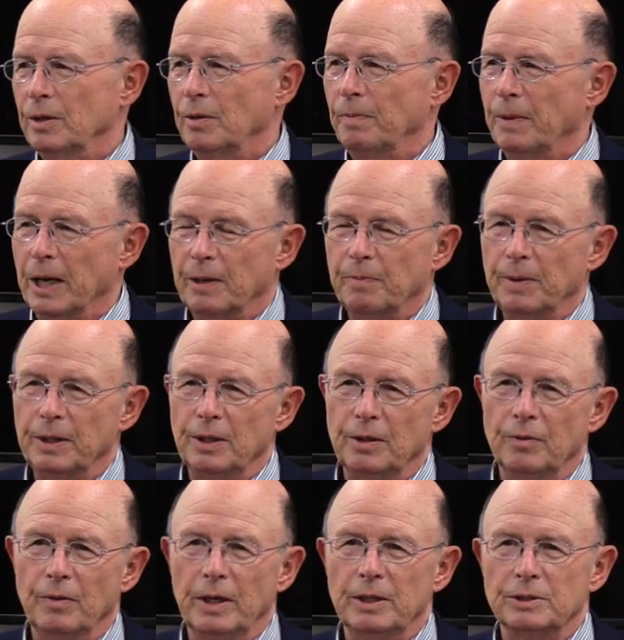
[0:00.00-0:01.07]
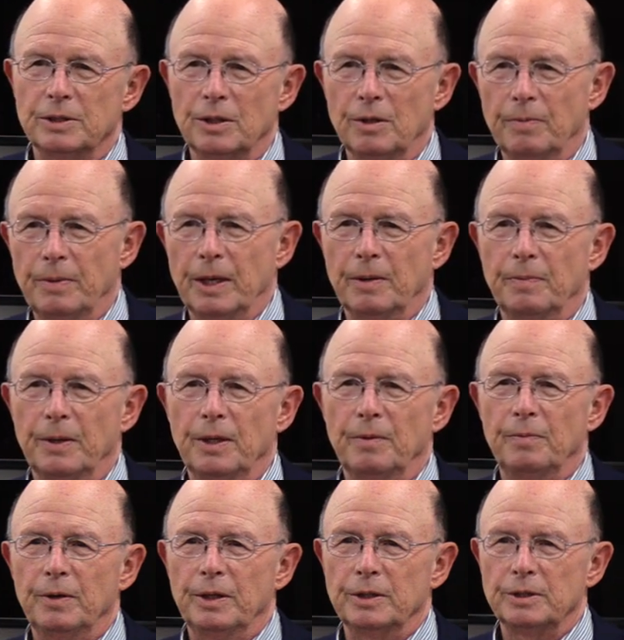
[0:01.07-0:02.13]
and they're backed by the U.S. and they're backed by
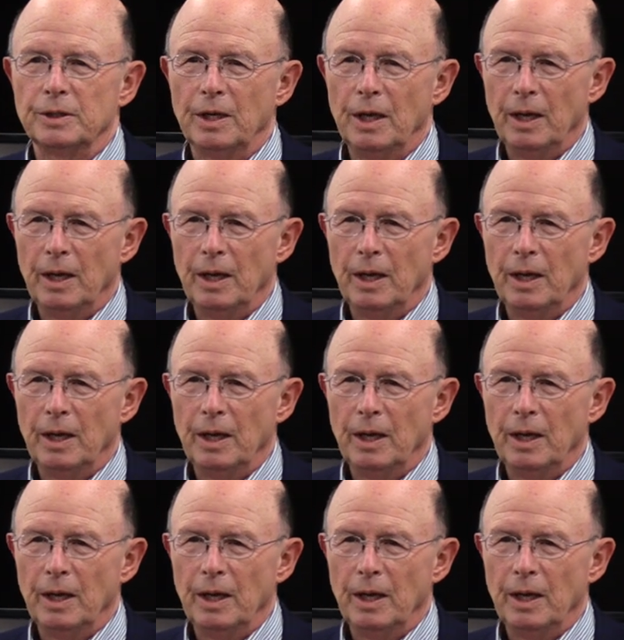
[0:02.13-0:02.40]
the British.